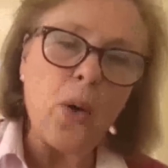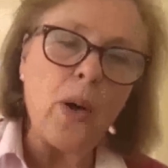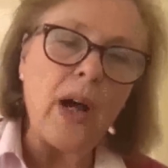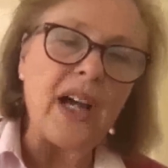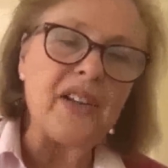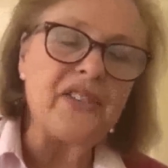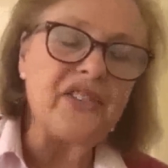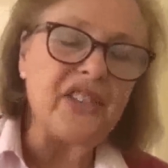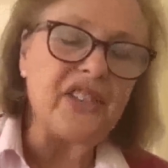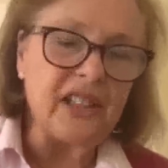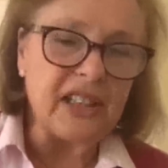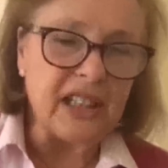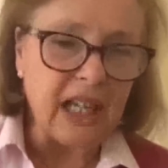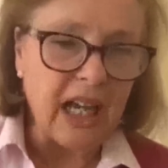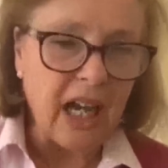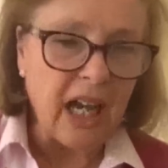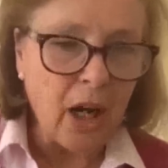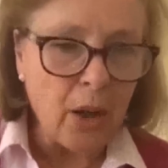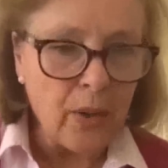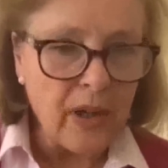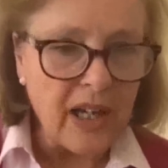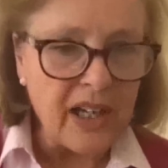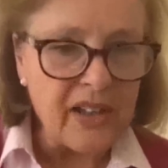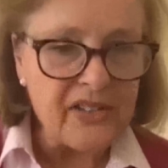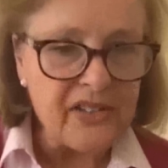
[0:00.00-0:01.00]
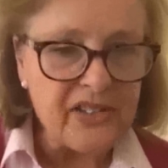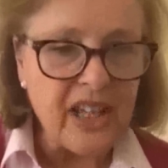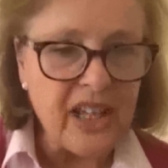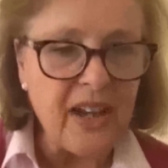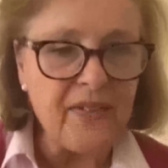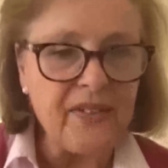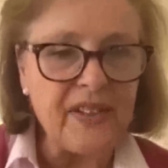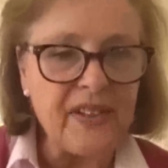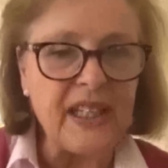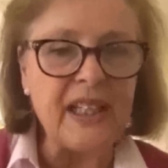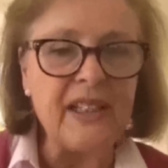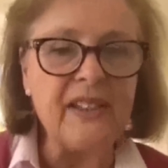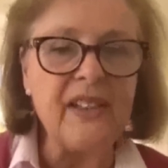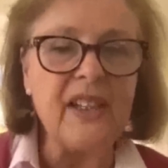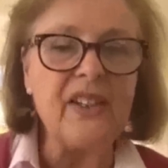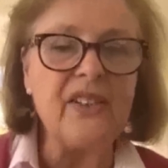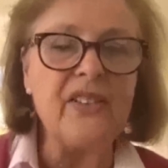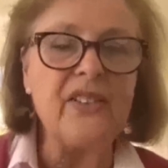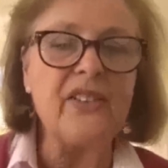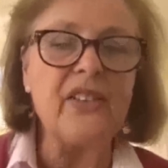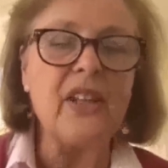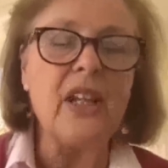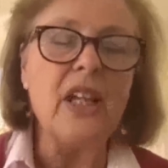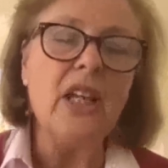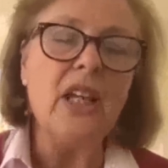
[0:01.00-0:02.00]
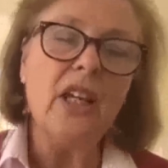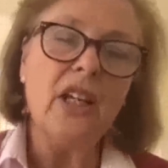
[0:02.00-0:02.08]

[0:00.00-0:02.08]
has having this